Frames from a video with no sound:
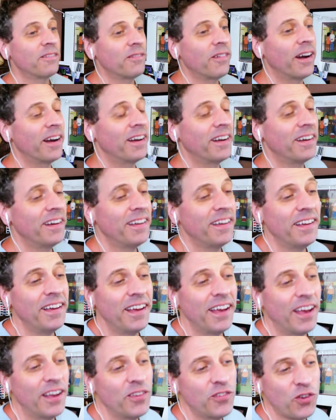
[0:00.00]
right.
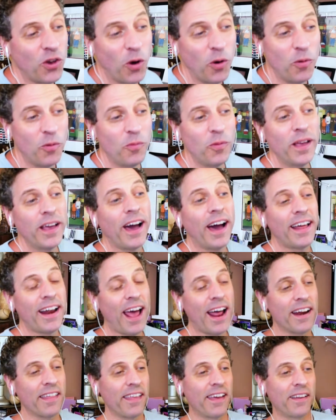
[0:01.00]
And so we got
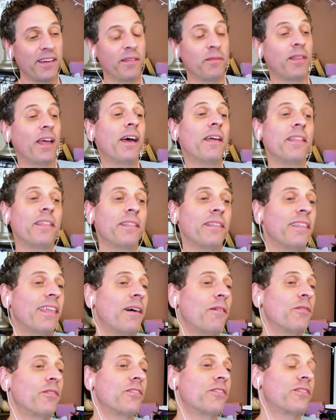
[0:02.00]
out of that.
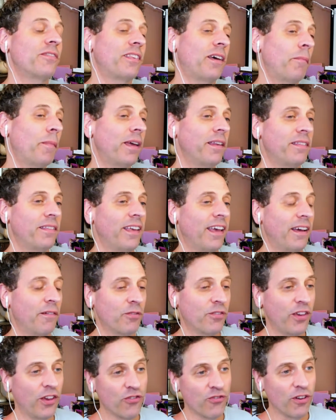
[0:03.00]
That
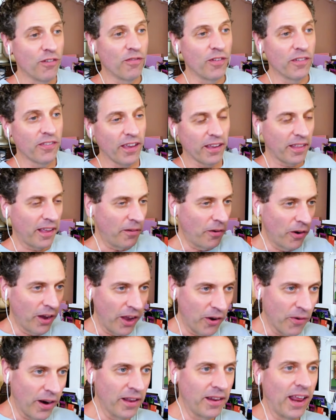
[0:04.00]
was history for us. Like, okay,
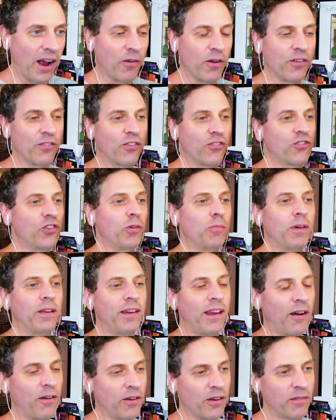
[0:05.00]
great. Now we're in Just Shoot Me.
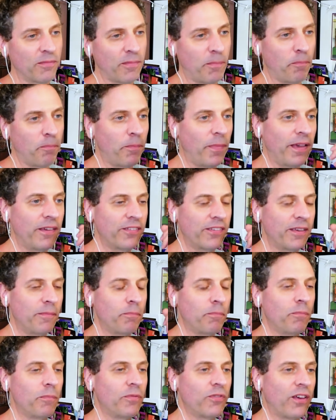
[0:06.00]
Now we're basically
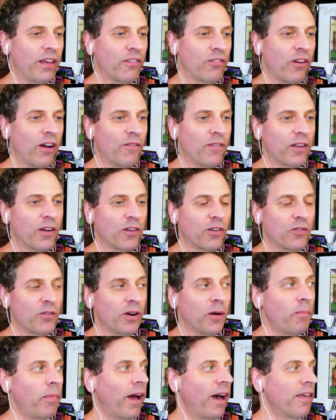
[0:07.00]
set us off on our
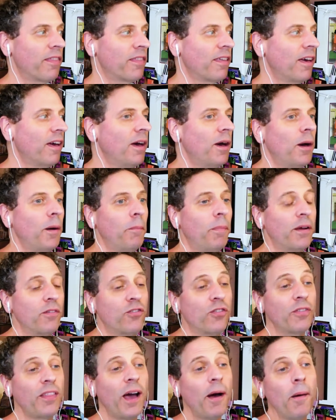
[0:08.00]
career path. But
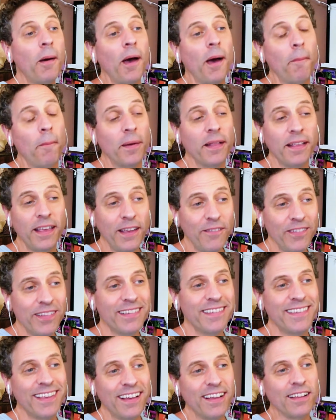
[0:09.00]
even
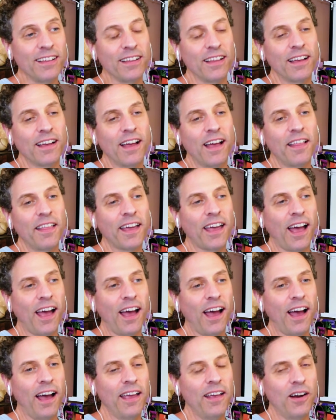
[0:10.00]
still, like,
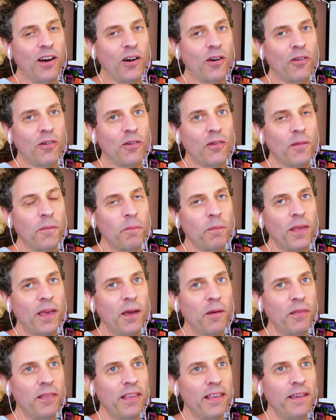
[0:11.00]
you know,
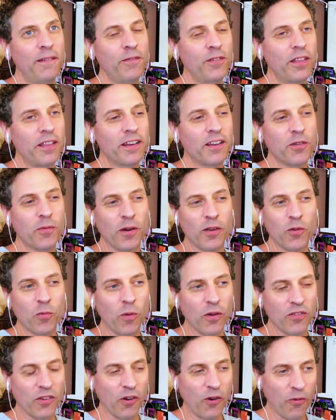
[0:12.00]
even though that experience
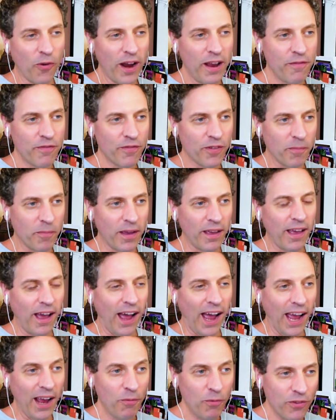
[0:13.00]
wasn't great for me,
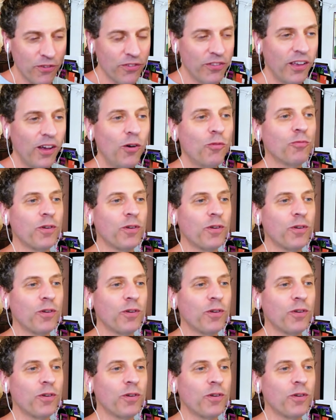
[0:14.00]
I would still